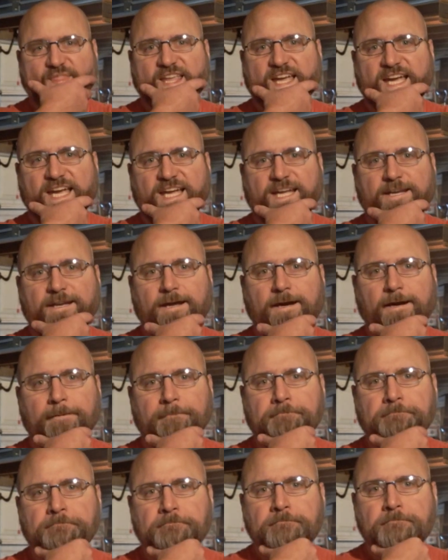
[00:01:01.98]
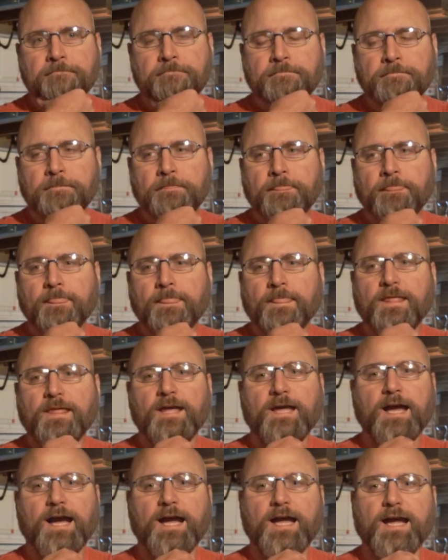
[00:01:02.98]
And
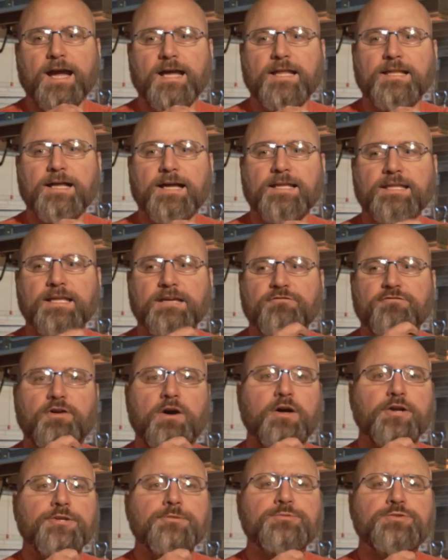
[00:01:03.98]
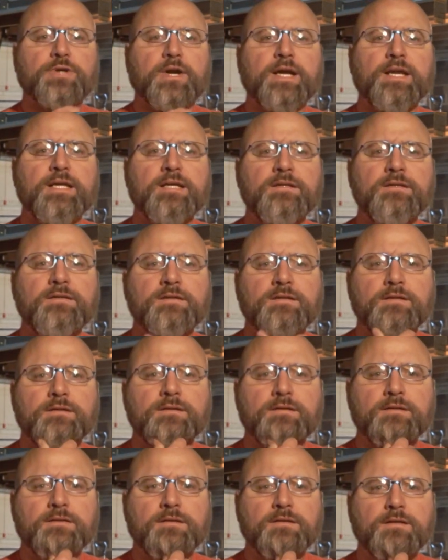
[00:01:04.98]
I like volume training
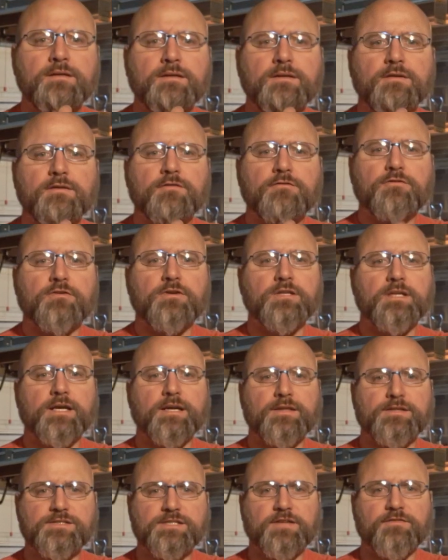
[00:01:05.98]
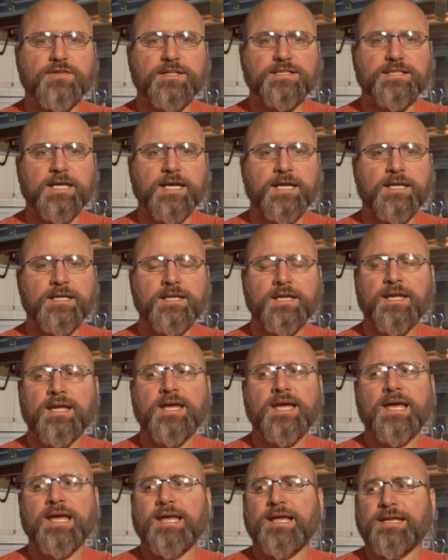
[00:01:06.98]
for a lot of the stuff like that.
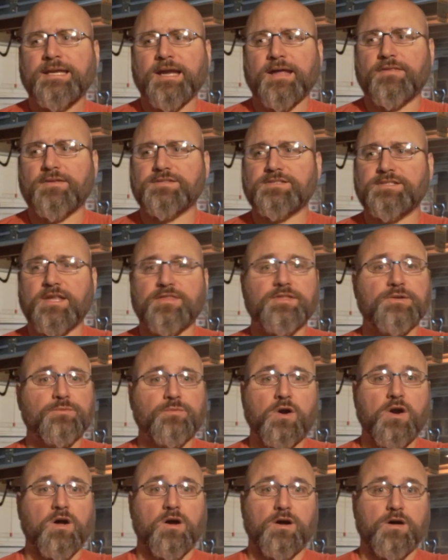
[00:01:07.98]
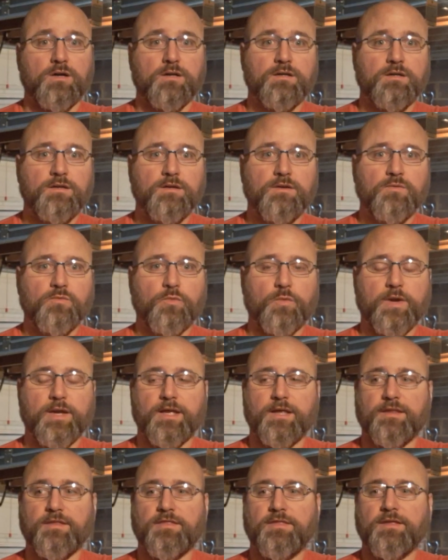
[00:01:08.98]
Now, there's nothing wrong
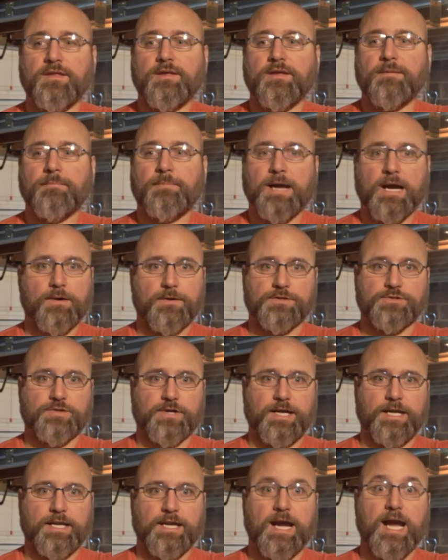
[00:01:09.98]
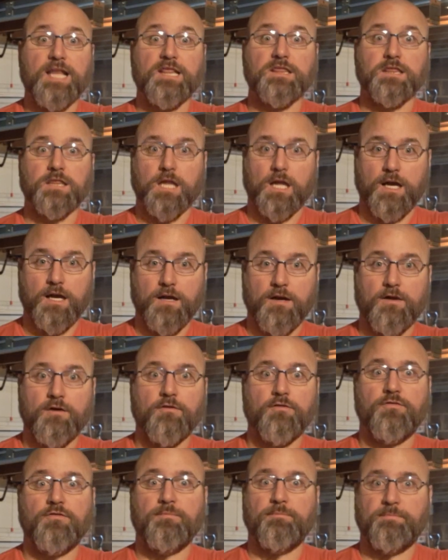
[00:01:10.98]
with power training. I
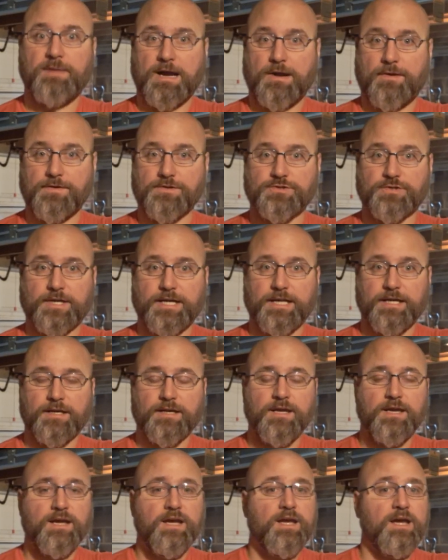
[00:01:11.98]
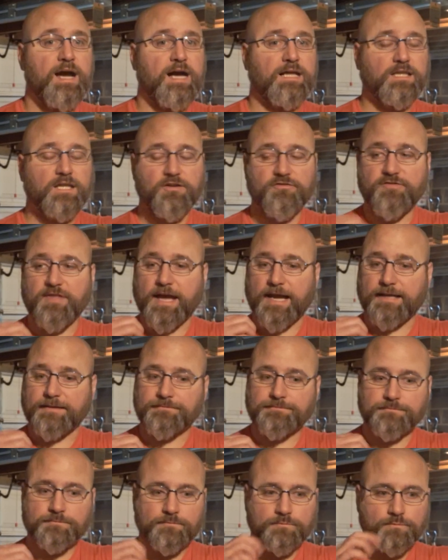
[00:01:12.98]
love power training. I love that